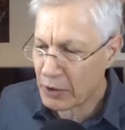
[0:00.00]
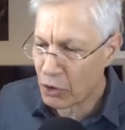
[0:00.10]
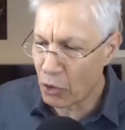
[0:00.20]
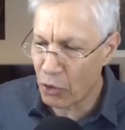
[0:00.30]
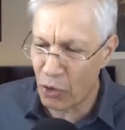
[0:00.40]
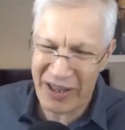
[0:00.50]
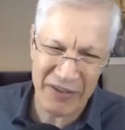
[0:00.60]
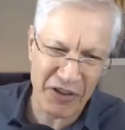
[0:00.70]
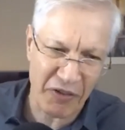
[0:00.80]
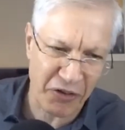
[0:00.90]
Or, or
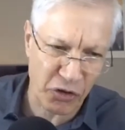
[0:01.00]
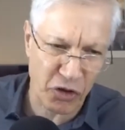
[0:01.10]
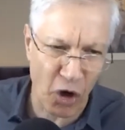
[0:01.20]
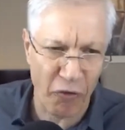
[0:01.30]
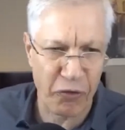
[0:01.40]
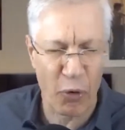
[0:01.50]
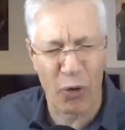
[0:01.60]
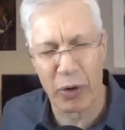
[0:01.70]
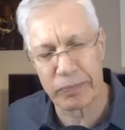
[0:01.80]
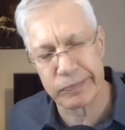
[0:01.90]
even the first Gulf
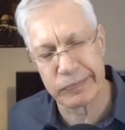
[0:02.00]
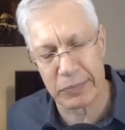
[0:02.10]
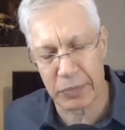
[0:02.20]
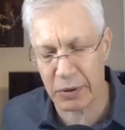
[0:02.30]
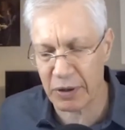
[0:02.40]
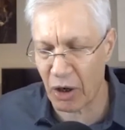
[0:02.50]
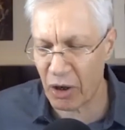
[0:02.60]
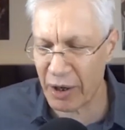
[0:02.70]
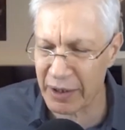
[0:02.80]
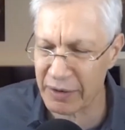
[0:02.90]
War.
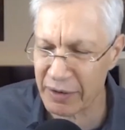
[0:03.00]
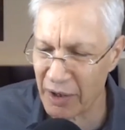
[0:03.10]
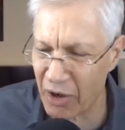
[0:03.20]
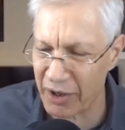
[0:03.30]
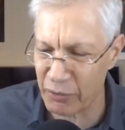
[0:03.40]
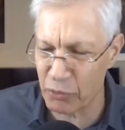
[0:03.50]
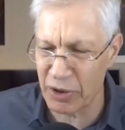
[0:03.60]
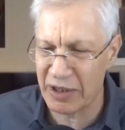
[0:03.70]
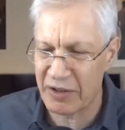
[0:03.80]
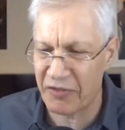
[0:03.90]
How to, how to
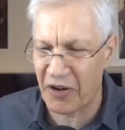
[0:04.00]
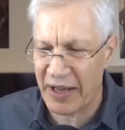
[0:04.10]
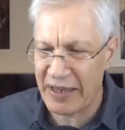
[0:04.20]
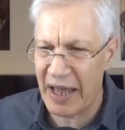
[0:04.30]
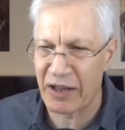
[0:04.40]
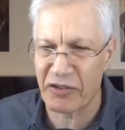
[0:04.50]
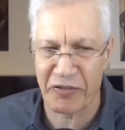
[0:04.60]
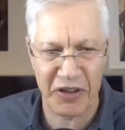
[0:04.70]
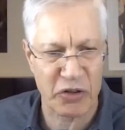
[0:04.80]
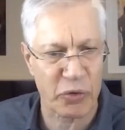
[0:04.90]
really define that as a
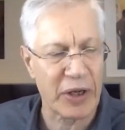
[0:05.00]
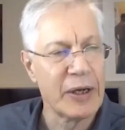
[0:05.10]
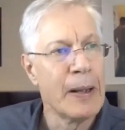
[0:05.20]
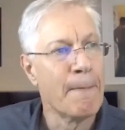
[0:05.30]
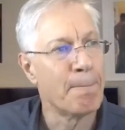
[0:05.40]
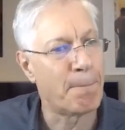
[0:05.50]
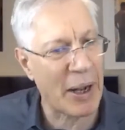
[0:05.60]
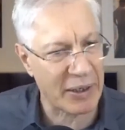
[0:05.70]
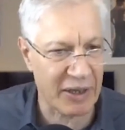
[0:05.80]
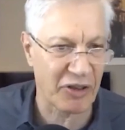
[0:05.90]
victory.
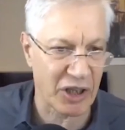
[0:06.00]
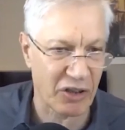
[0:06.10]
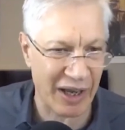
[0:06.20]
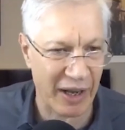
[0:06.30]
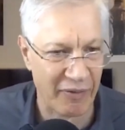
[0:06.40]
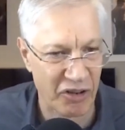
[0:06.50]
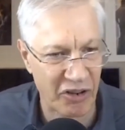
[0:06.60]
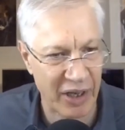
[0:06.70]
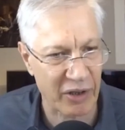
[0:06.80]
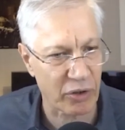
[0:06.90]
But given that you had to have a
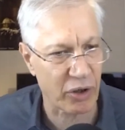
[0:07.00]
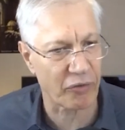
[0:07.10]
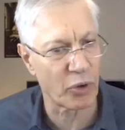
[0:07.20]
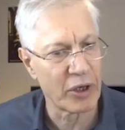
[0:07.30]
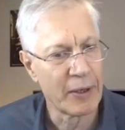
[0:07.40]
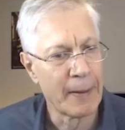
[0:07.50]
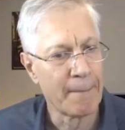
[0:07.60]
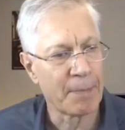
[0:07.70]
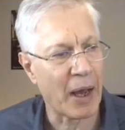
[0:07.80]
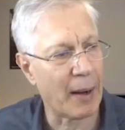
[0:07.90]
second Gulf War,
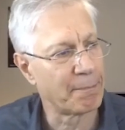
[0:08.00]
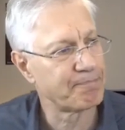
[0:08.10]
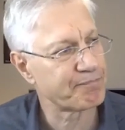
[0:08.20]
um,